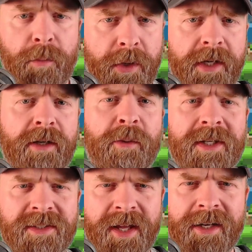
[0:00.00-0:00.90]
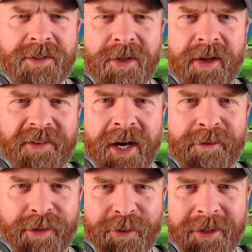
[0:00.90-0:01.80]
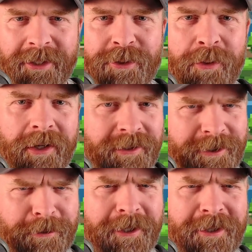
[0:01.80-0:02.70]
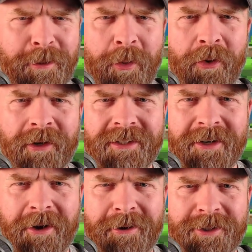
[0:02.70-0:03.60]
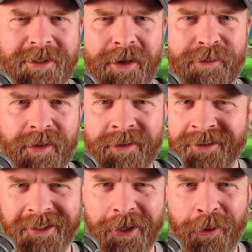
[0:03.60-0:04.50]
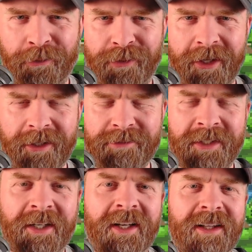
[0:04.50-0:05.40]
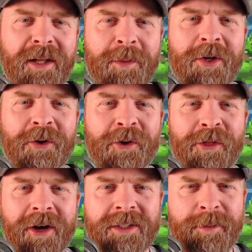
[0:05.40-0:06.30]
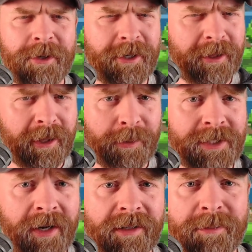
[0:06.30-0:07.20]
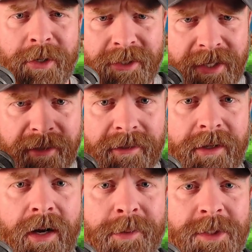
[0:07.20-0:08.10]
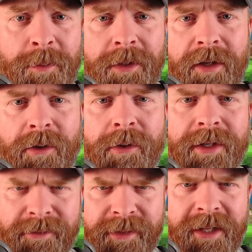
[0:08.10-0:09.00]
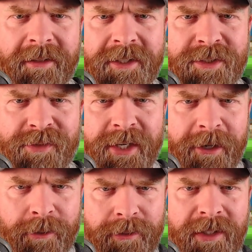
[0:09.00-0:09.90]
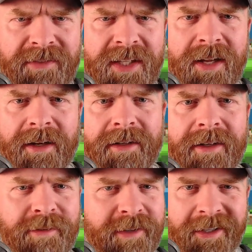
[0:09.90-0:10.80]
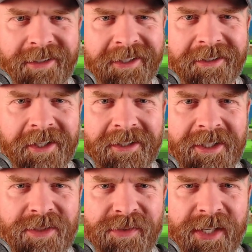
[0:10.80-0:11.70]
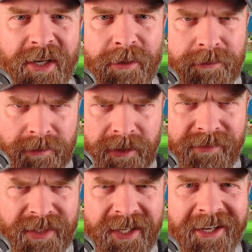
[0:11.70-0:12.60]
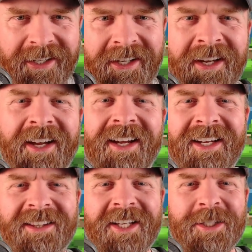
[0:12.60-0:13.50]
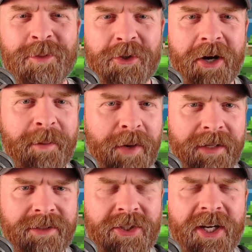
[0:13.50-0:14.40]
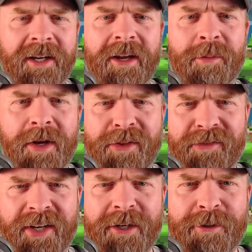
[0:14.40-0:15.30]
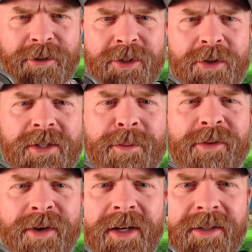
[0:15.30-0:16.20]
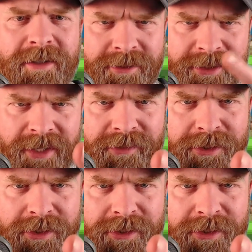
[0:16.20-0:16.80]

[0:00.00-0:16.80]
But anyways, that is all I've got for you in this one. Straight to the point, all stuff and no fluff. Let me know your thoughts about anything we talked about today in the comments below. If you like this video, leave a like. If you didn't like this video, leave a like. Hit that subscribe button, check out my other videos, don't tempt fate, save your